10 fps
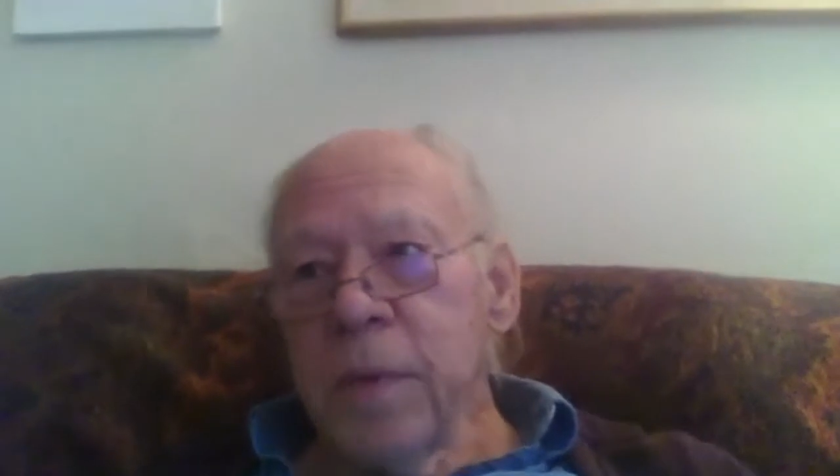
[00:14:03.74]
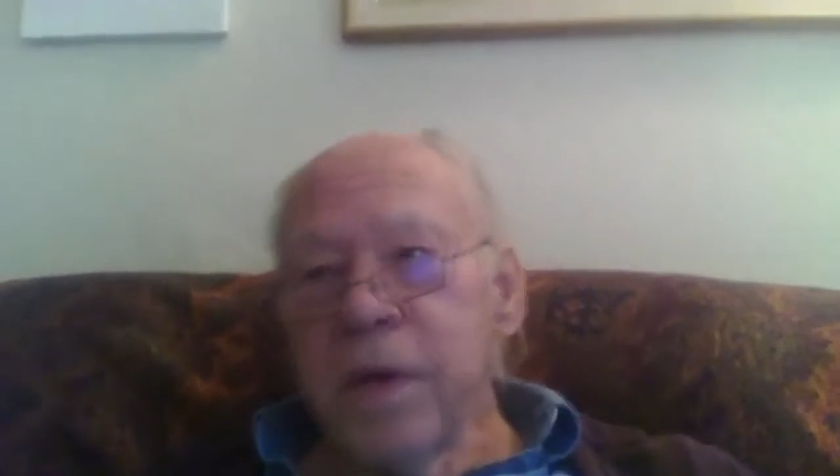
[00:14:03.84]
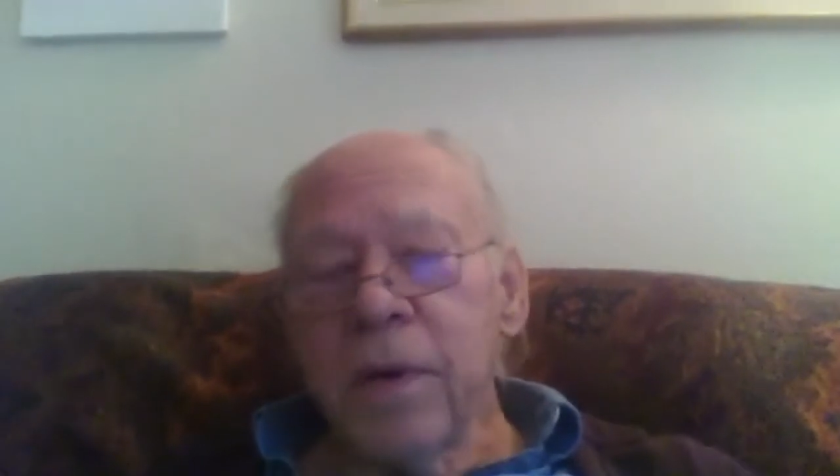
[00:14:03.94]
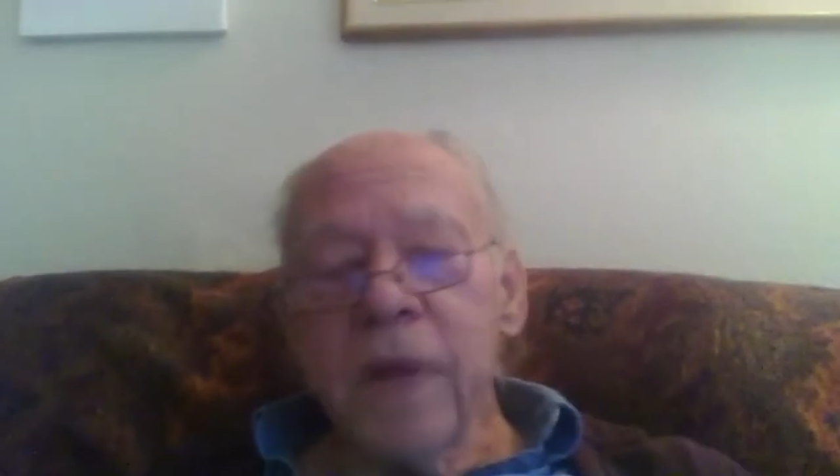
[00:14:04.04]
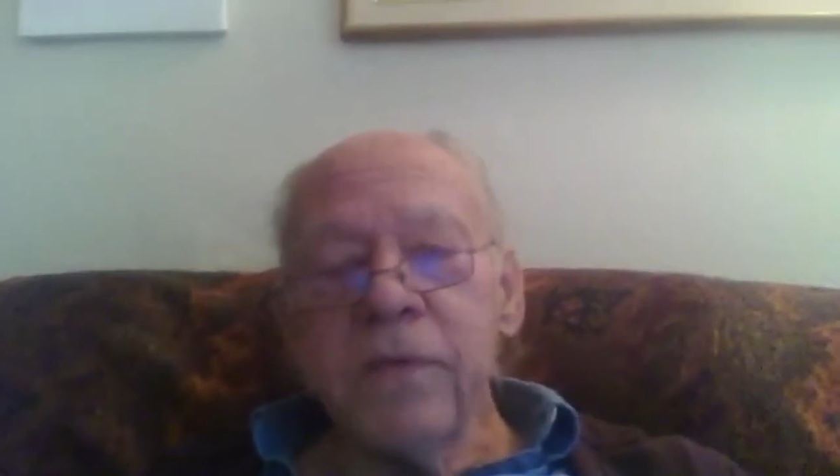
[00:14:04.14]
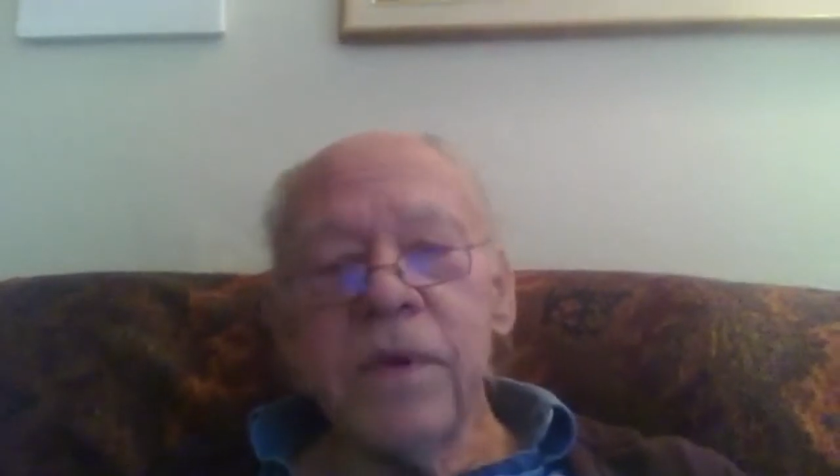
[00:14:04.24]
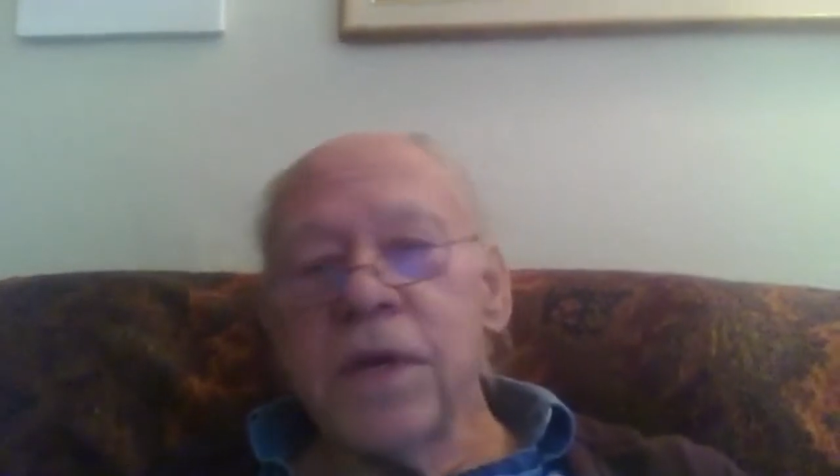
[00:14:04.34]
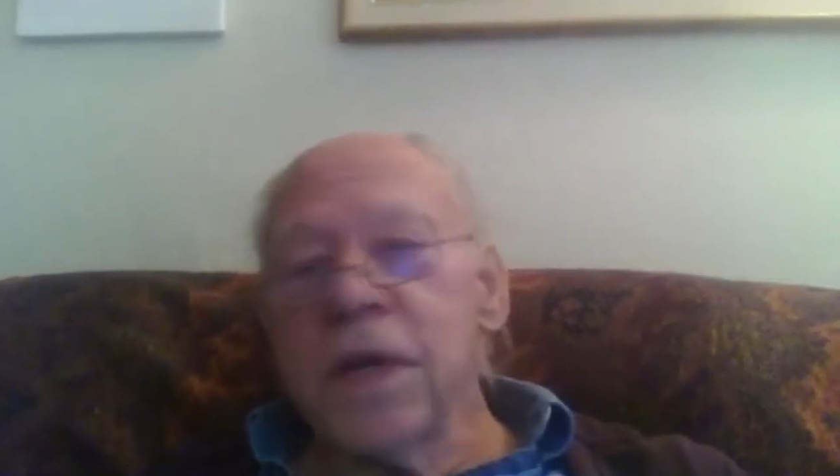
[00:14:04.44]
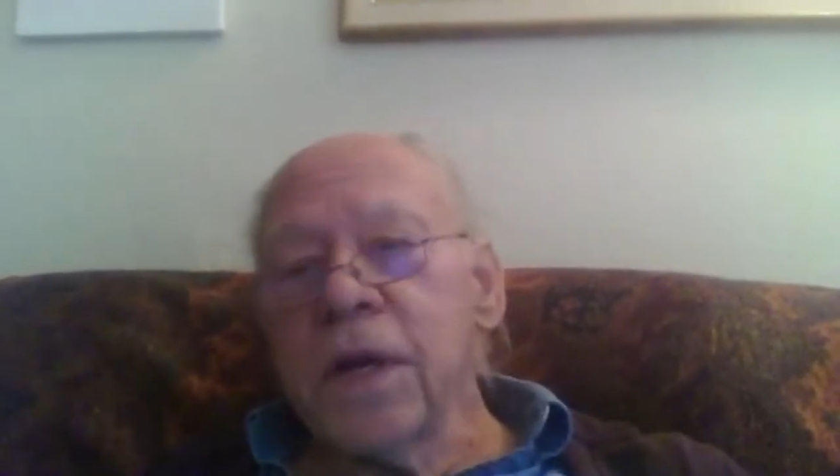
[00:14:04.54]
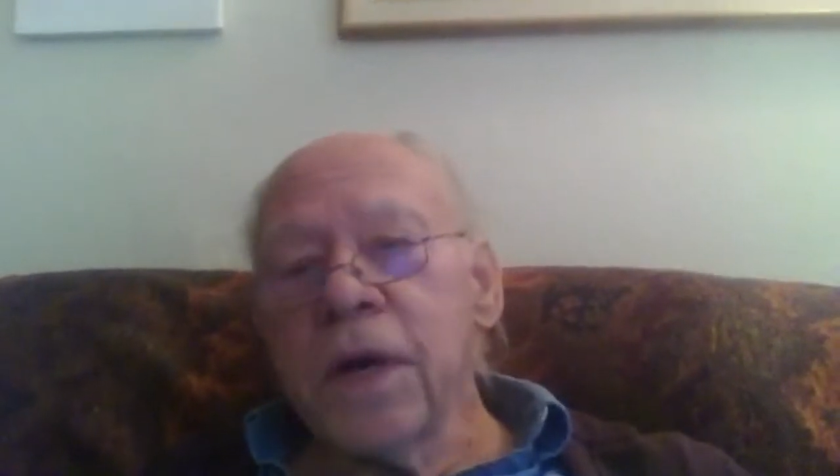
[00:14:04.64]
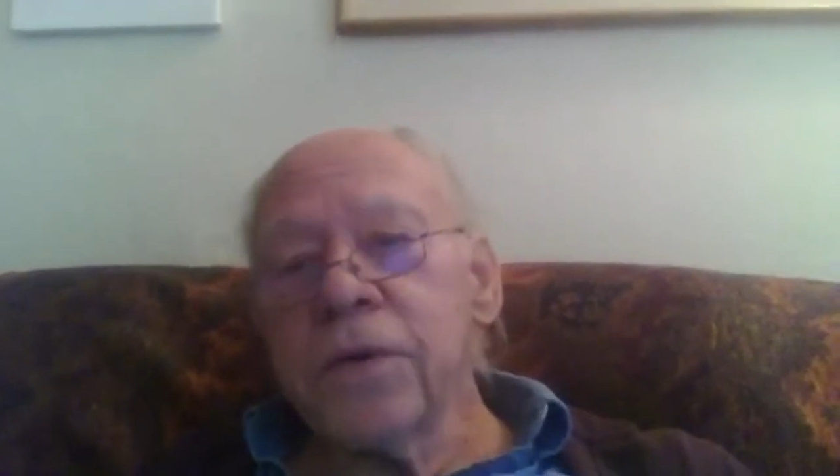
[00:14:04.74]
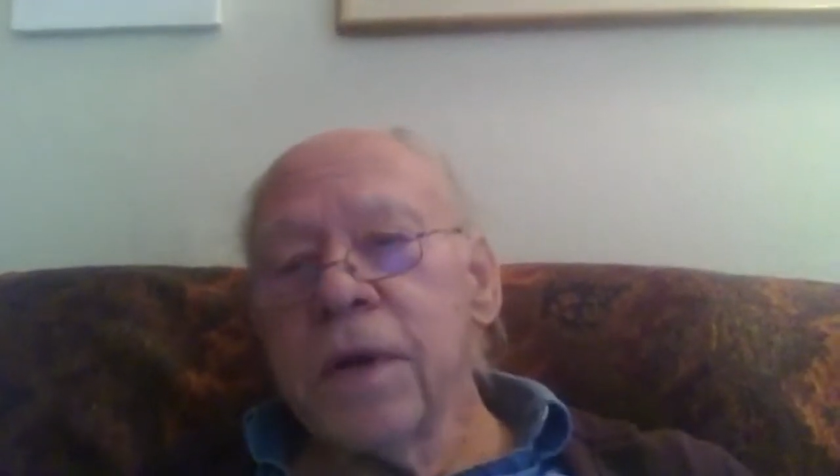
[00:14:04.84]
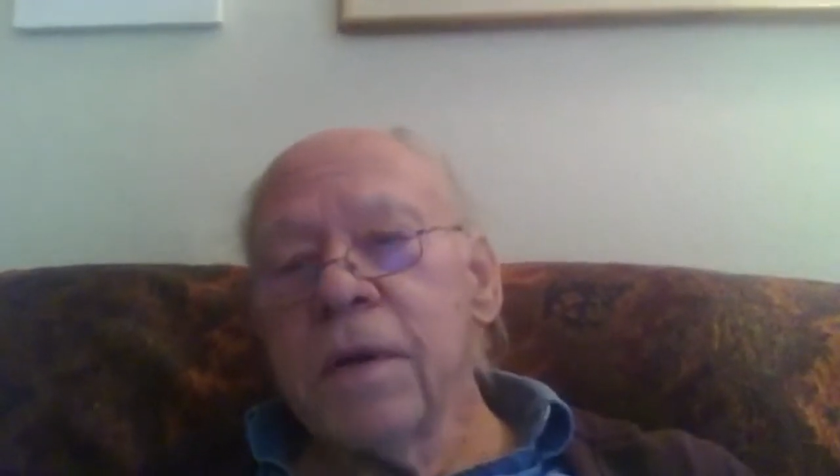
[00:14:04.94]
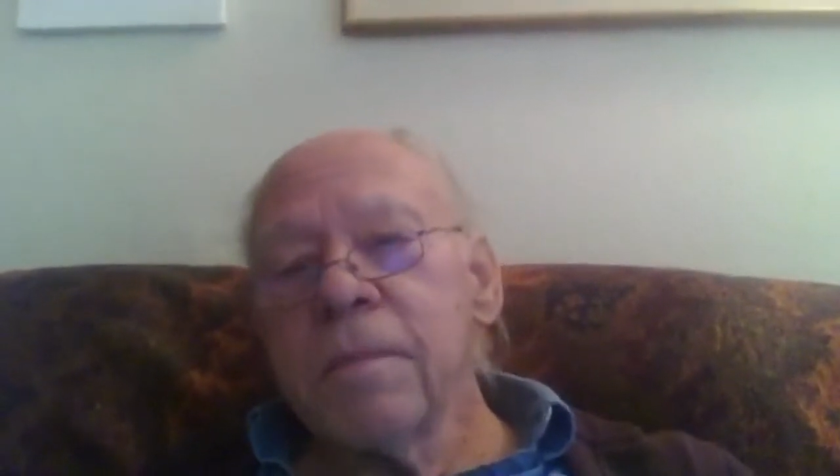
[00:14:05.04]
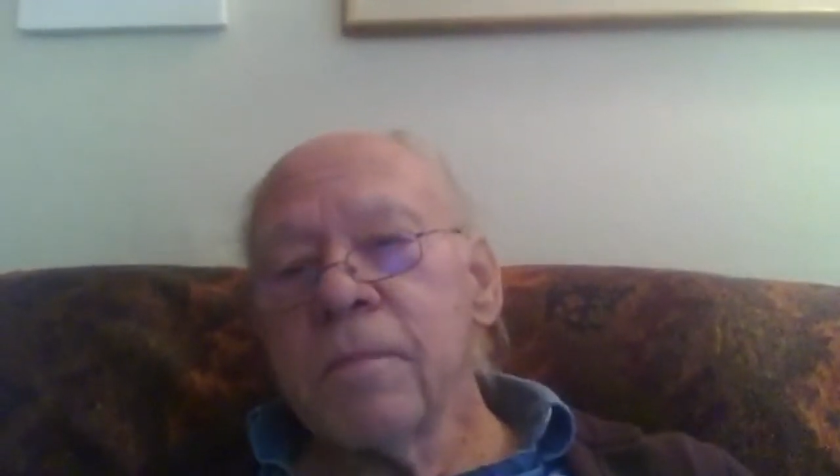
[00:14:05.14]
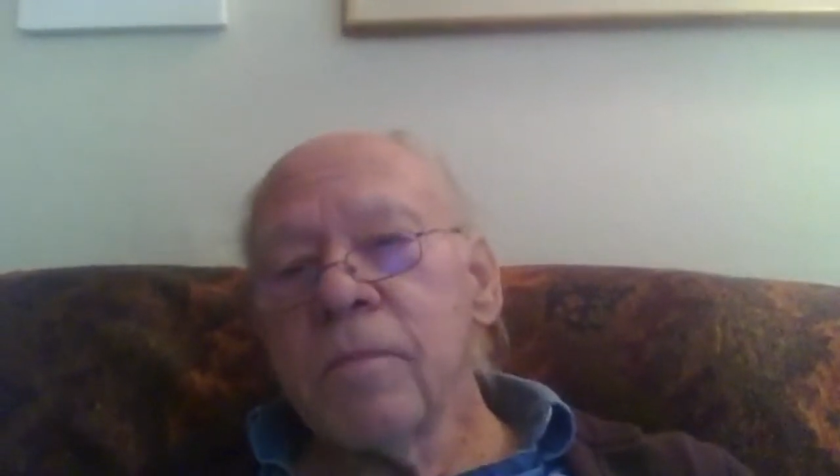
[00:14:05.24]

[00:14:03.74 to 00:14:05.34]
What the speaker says: around 1500,